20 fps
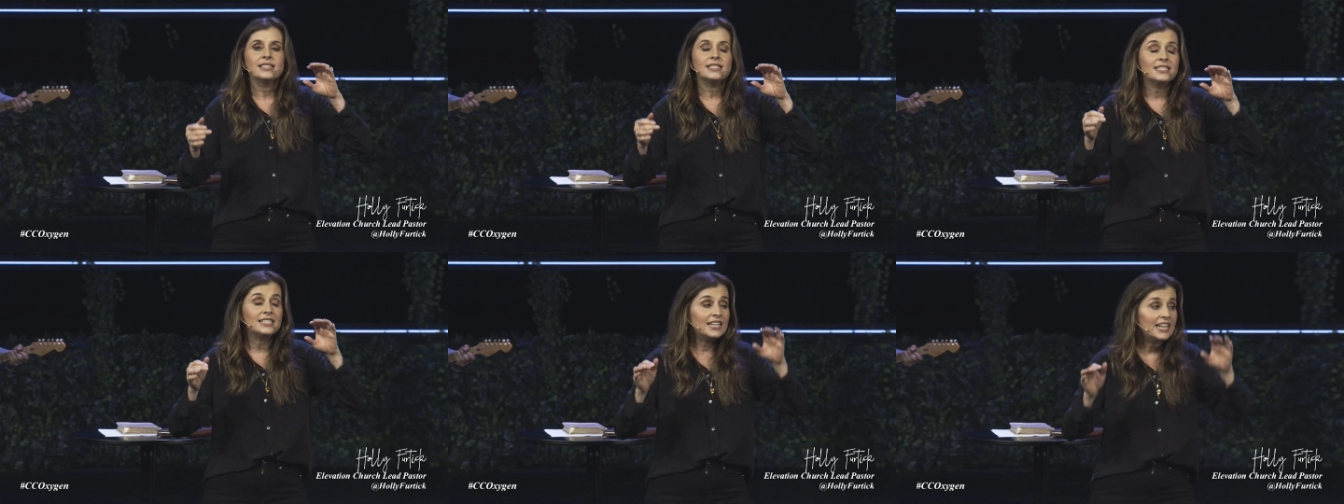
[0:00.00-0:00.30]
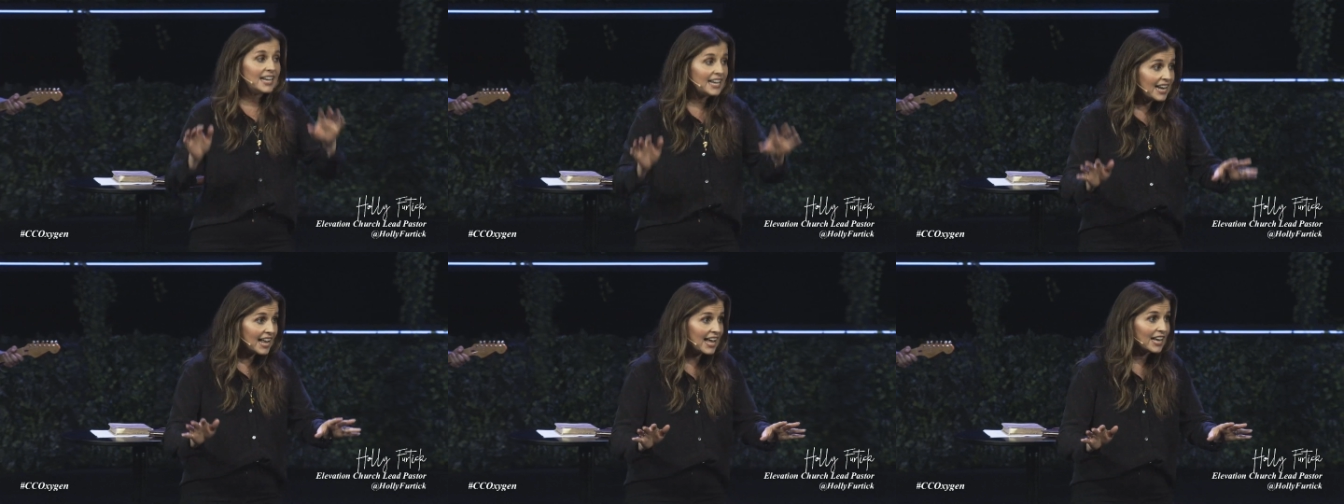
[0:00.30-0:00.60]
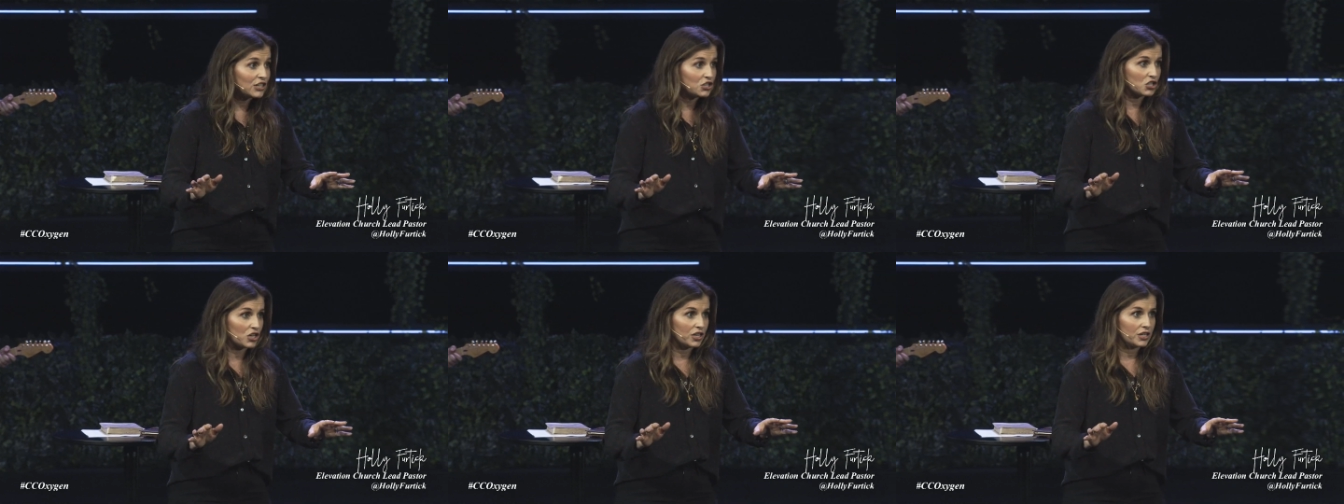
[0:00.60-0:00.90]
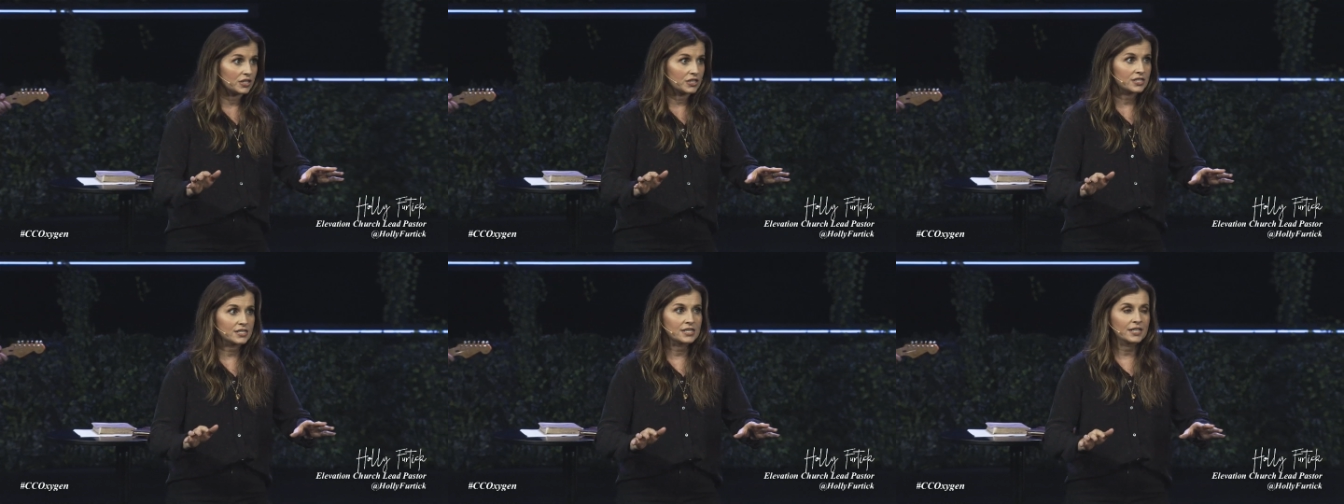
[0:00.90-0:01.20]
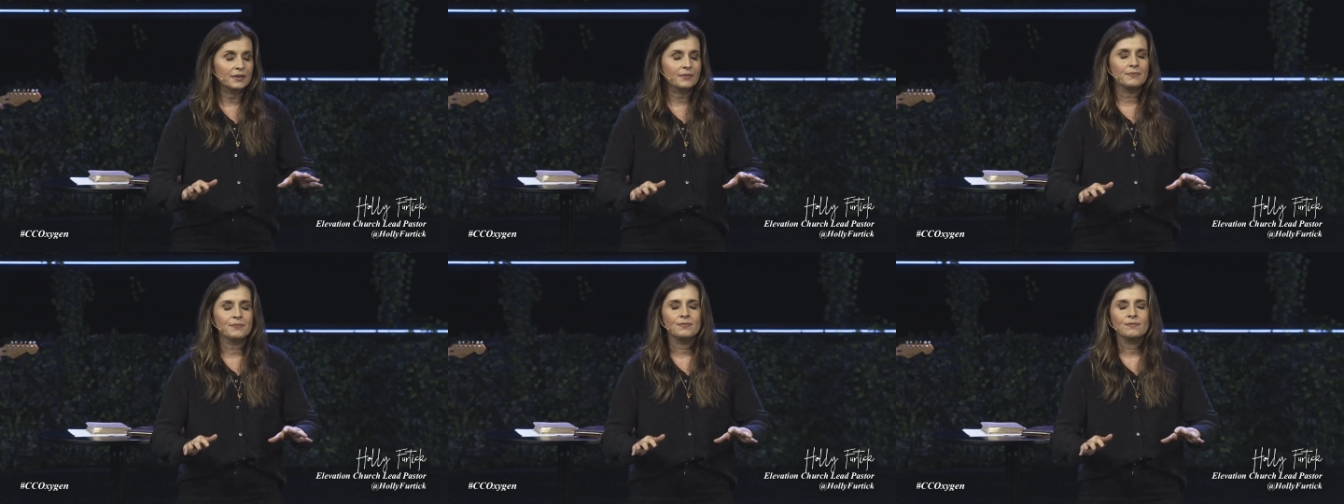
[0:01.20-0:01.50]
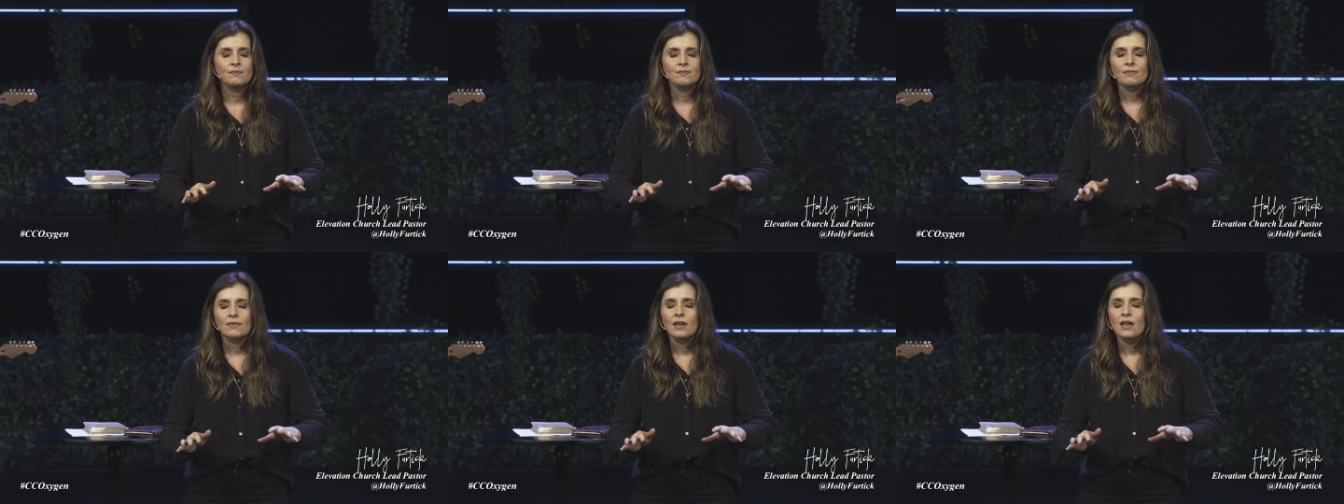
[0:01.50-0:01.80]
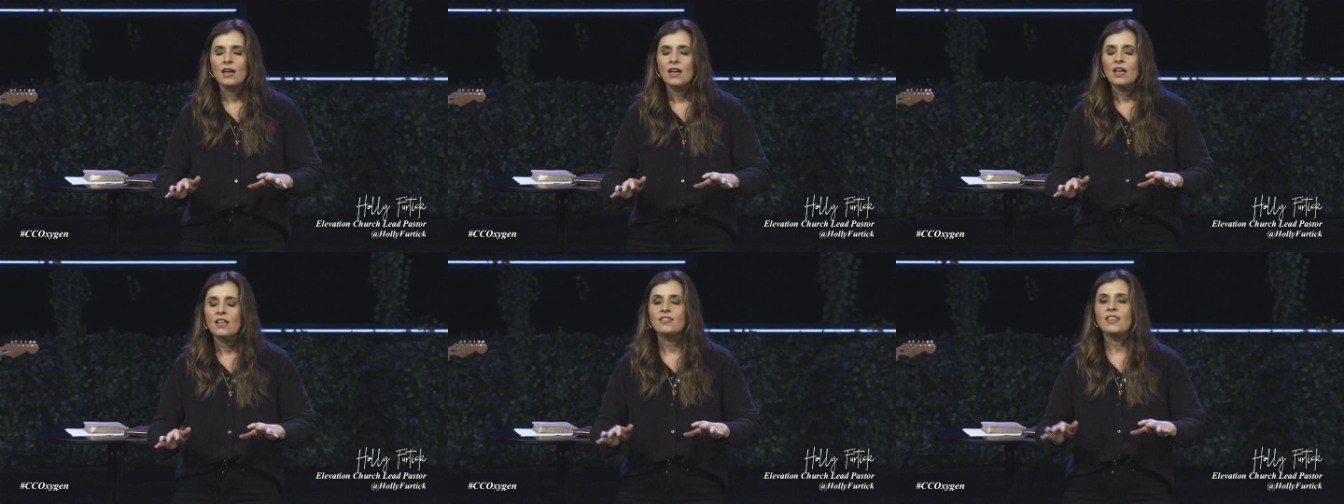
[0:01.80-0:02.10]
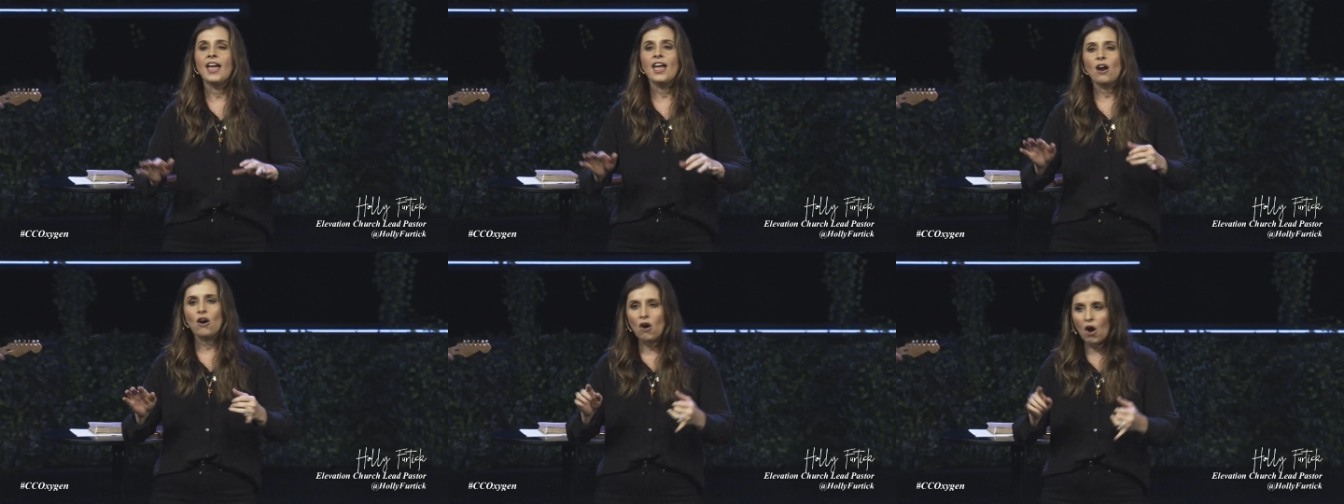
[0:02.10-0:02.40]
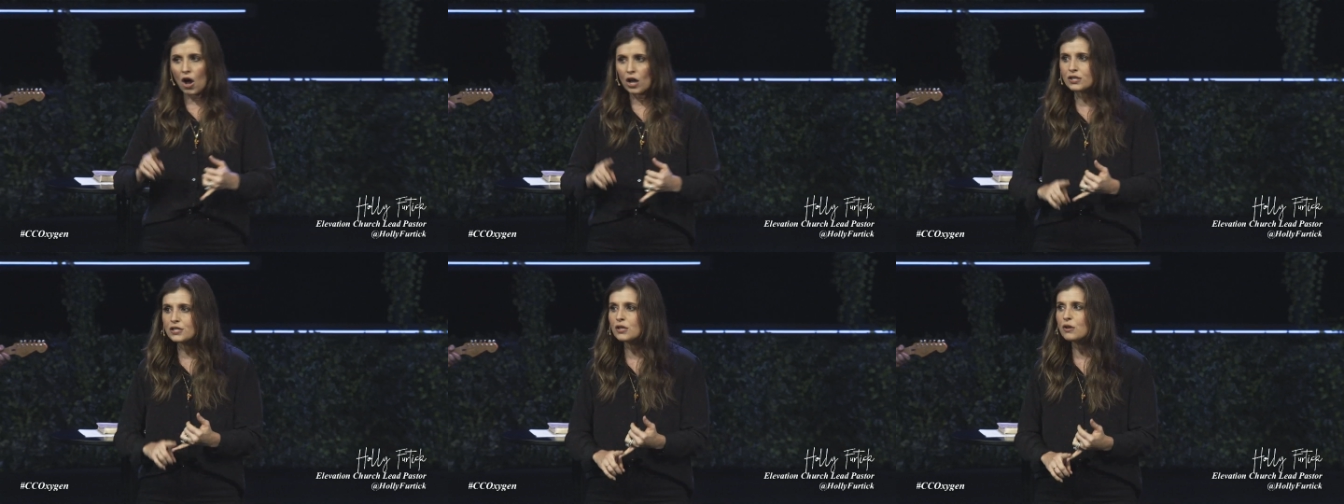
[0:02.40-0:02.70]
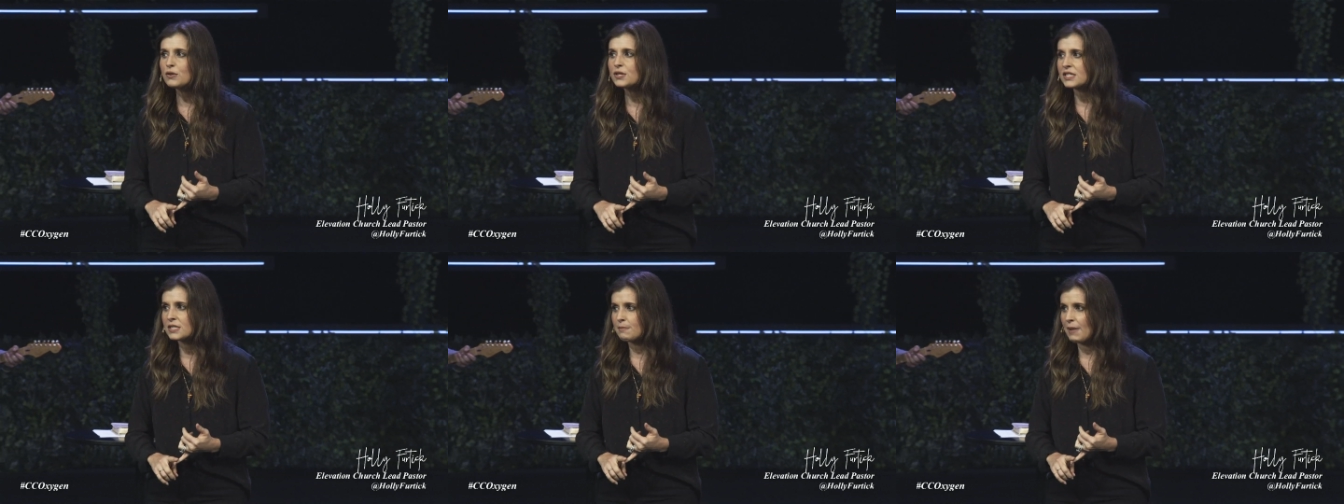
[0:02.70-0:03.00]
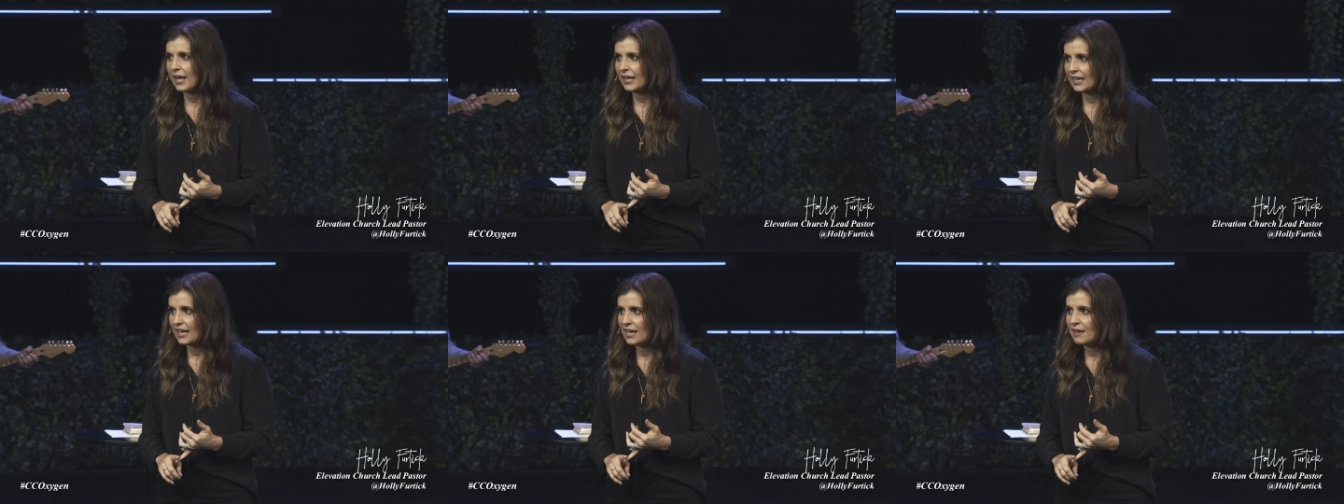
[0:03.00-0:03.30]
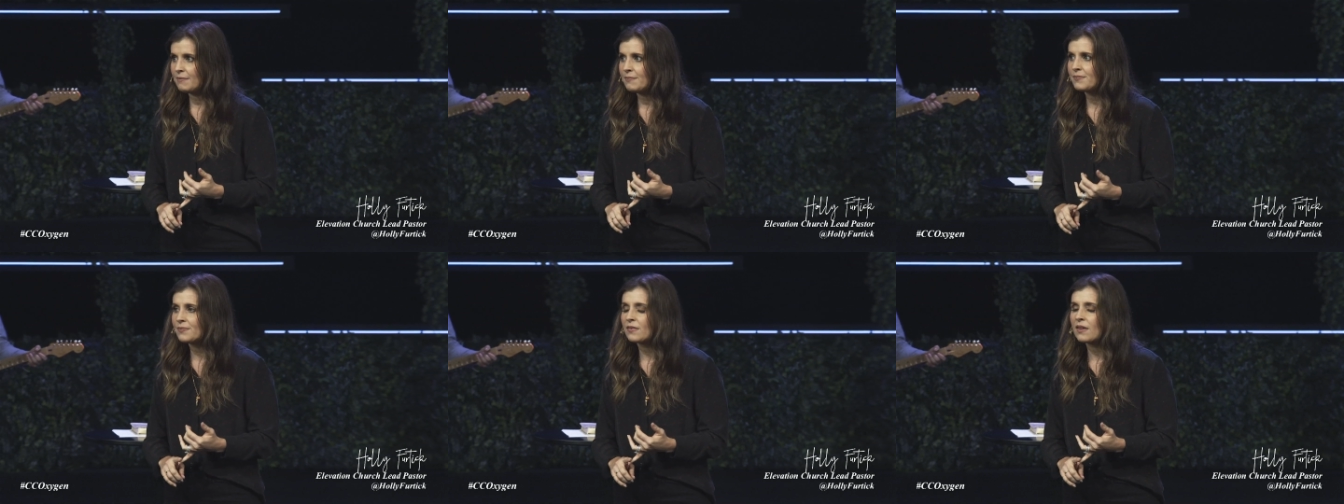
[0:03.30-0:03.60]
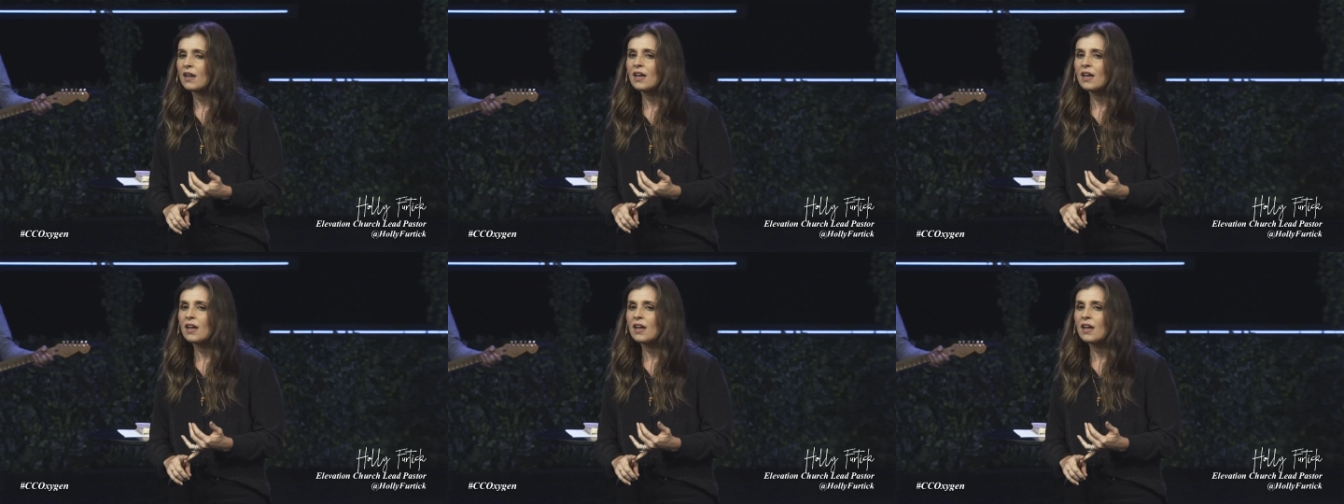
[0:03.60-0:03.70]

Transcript: Teenagers, they are also smelly,